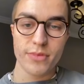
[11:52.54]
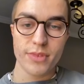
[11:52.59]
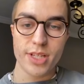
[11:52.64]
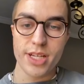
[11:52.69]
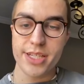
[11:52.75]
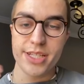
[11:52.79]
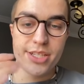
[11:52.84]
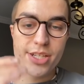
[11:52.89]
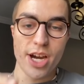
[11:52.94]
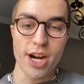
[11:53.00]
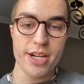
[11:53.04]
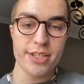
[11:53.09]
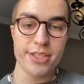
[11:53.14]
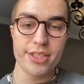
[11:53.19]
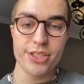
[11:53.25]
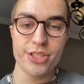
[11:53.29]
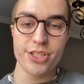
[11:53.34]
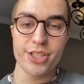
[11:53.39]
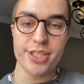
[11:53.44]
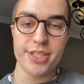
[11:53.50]
This is honestly
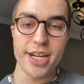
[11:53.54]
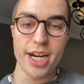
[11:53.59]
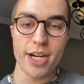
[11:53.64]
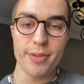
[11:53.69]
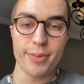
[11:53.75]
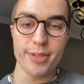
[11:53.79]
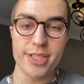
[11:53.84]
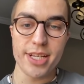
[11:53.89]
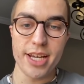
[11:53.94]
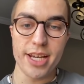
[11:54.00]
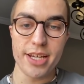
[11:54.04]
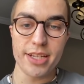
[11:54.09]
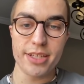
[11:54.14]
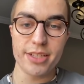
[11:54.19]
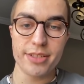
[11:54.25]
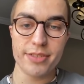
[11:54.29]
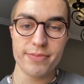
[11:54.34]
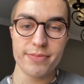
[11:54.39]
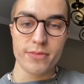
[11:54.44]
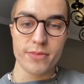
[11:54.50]
just a terrible take.
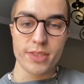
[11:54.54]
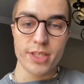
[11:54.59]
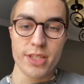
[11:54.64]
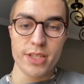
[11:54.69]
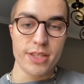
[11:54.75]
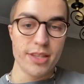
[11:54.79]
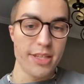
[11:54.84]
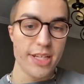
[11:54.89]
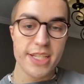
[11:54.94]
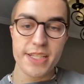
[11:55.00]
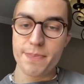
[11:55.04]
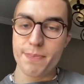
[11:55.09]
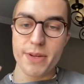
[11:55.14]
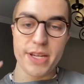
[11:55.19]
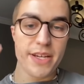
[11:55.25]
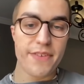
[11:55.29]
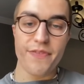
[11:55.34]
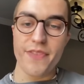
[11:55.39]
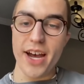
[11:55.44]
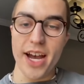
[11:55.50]
These
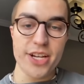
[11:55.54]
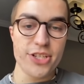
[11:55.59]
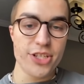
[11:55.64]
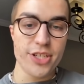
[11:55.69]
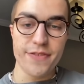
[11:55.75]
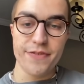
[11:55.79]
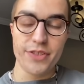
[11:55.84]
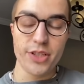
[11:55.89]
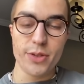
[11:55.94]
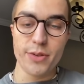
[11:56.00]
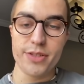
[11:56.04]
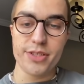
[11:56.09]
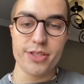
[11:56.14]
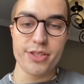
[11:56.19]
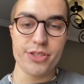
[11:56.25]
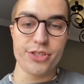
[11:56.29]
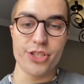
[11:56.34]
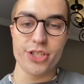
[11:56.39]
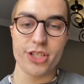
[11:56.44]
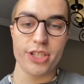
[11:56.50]
big fashion
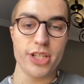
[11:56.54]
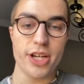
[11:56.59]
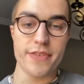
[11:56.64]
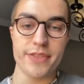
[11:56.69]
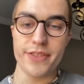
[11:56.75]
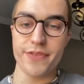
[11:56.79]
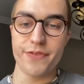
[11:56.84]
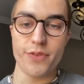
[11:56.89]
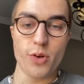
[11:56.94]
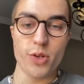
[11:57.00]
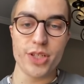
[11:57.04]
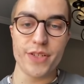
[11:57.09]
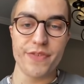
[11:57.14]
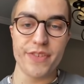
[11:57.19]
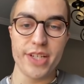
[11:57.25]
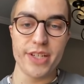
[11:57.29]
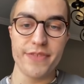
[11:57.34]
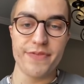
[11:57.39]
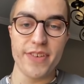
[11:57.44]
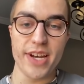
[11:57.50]
influencers just love to force
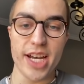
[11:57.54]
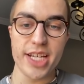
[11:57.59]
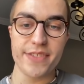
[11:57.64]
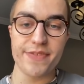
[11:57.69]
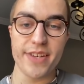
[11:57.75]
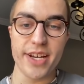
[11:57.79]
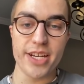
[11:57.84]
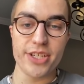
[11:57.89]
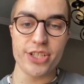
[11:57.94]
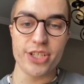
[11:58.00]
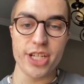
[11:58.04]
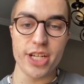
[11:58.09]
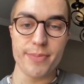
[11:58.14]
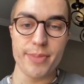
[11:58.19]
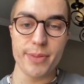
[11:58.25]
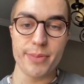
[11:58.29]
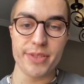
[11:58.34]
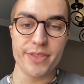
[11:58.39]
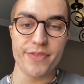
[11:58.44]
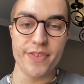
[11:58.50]
feed fast fashion down
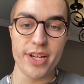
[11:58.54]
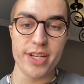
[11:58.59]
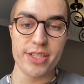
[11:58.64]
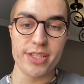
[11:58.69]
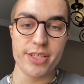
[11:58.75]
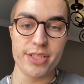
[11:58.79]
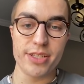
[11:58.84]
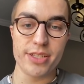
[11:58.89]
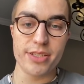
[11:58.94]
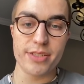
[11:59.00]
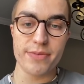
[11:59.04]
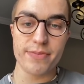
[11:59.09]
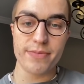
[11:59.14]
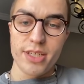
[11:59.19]
people's faces,